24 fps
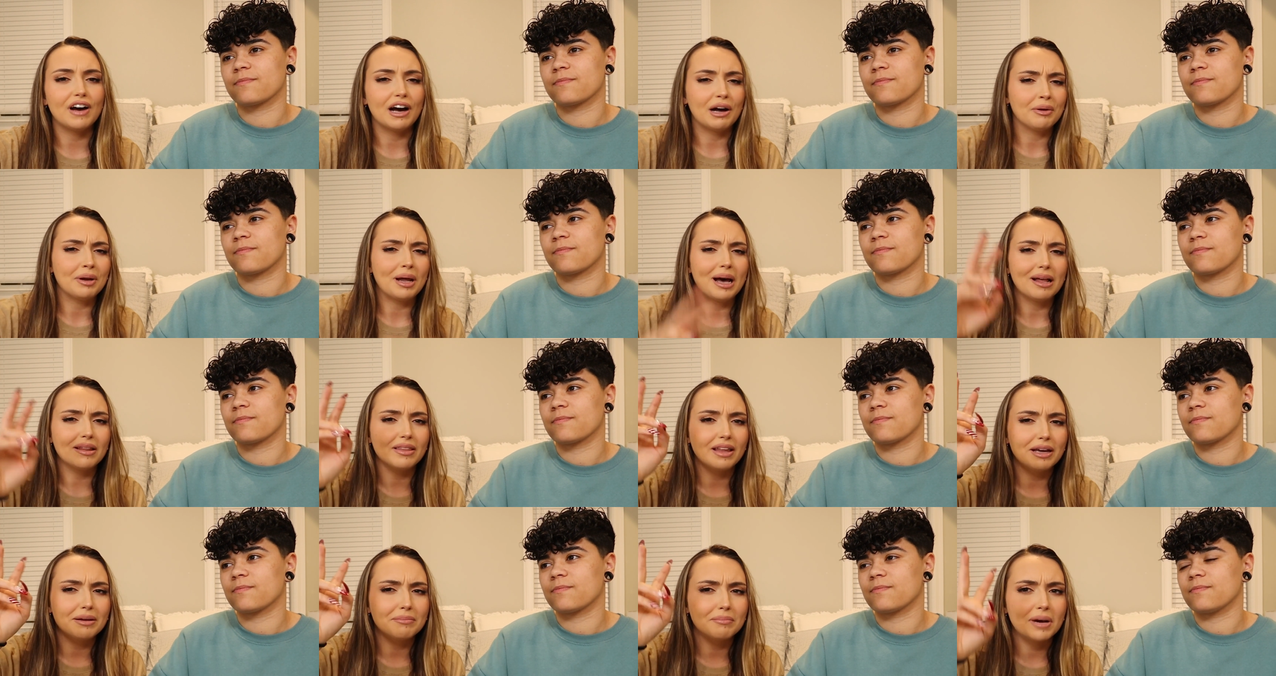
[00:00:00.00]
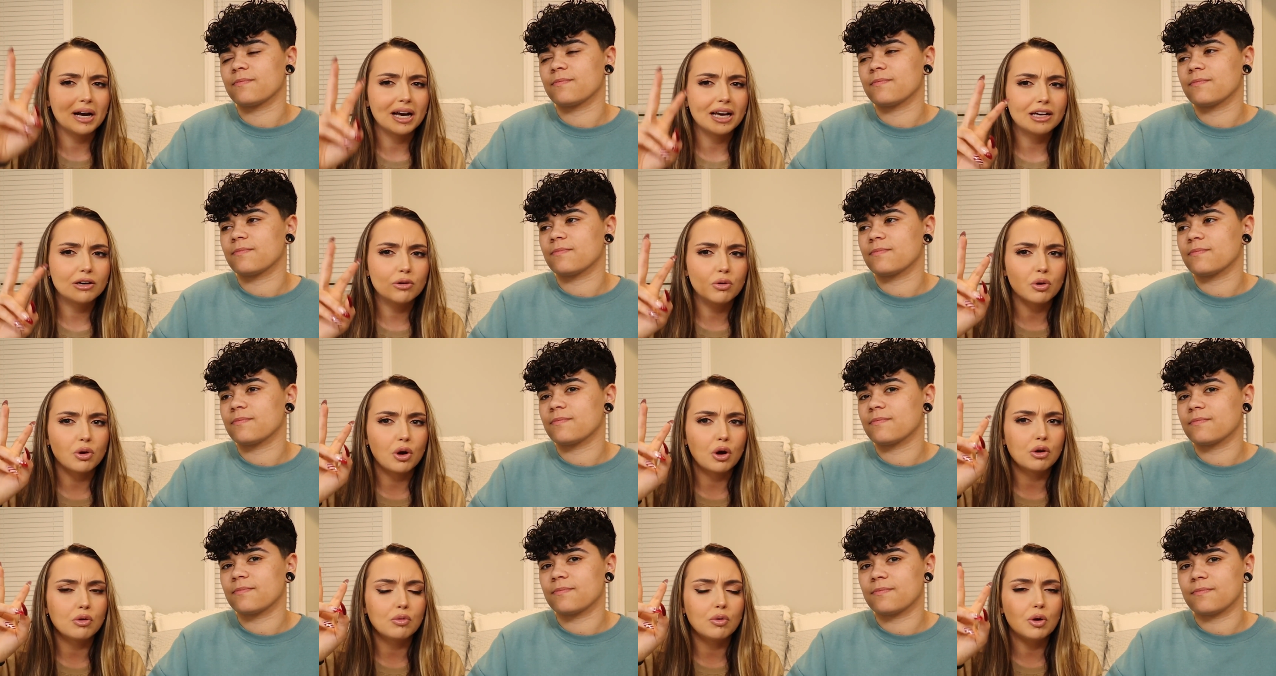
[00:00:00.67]
Speaker 1: found out like my quote
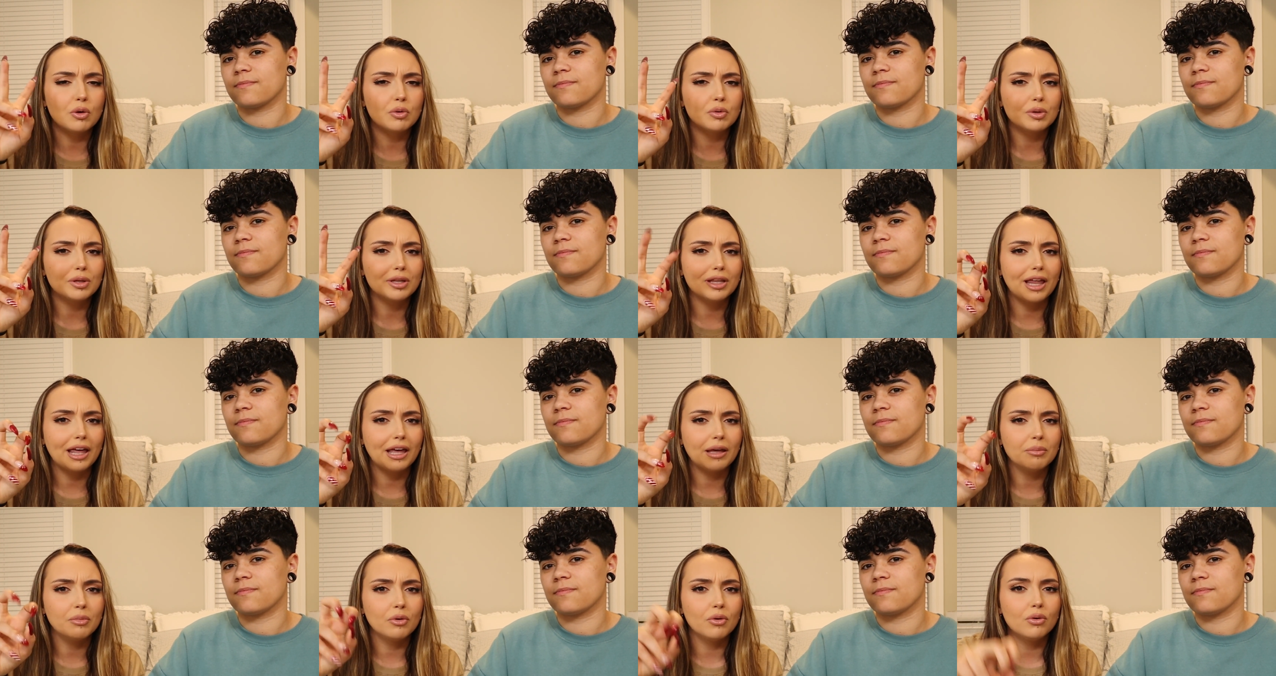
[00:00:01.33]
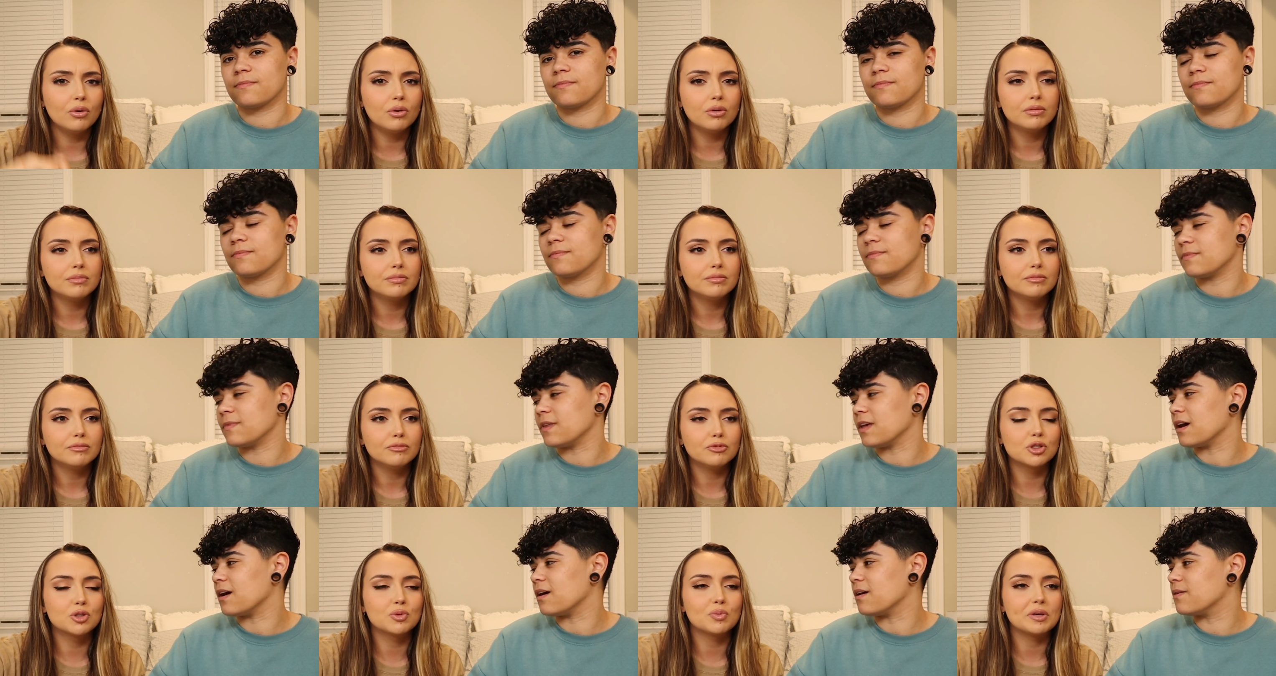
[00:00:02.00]
unquote label
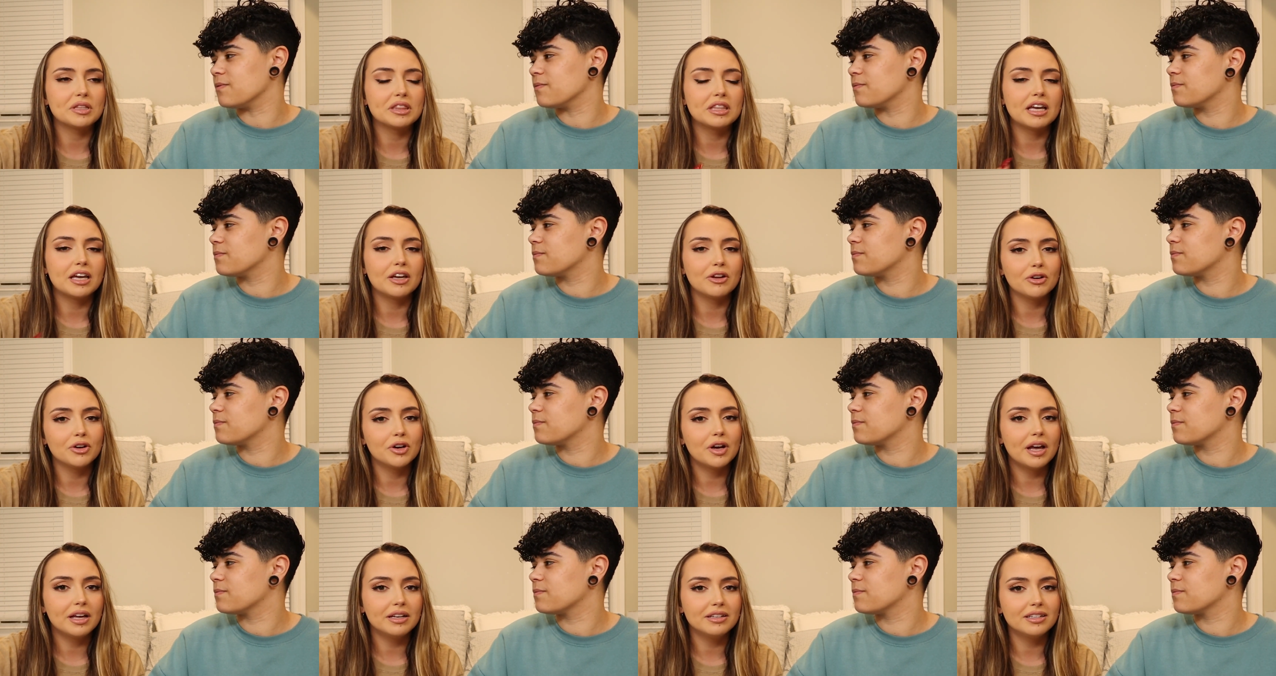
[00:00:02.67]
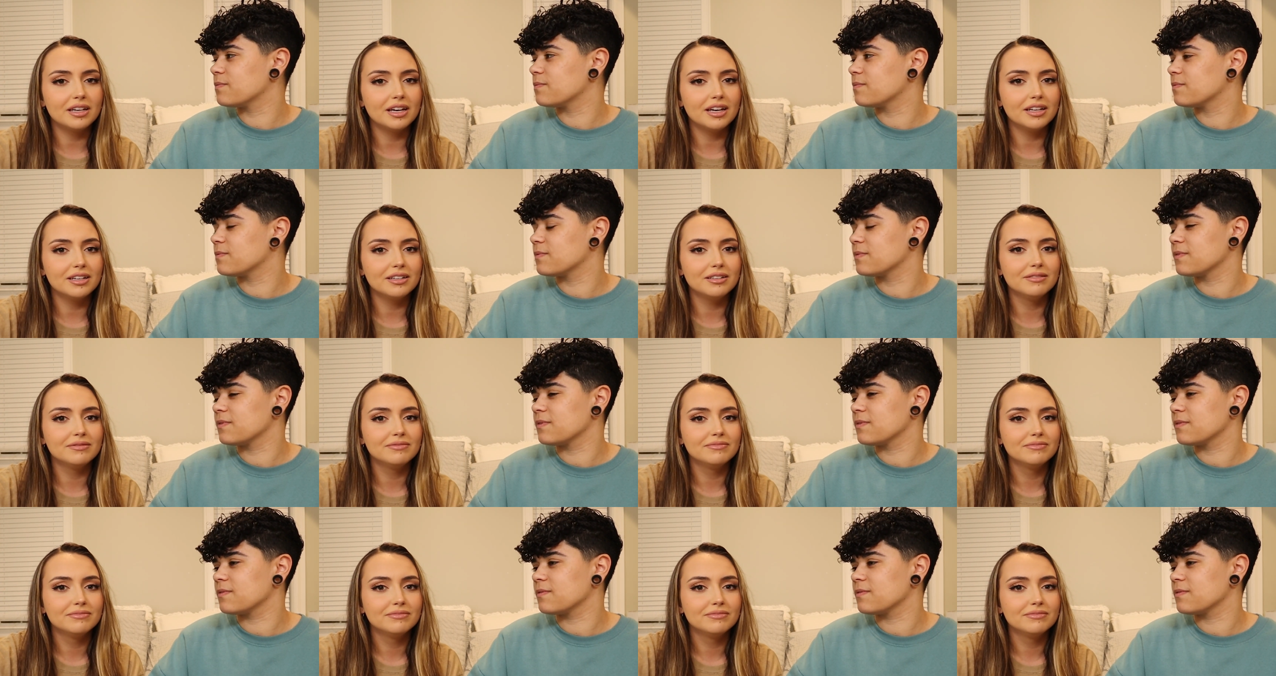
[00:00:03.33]
yeah. was when the internet did.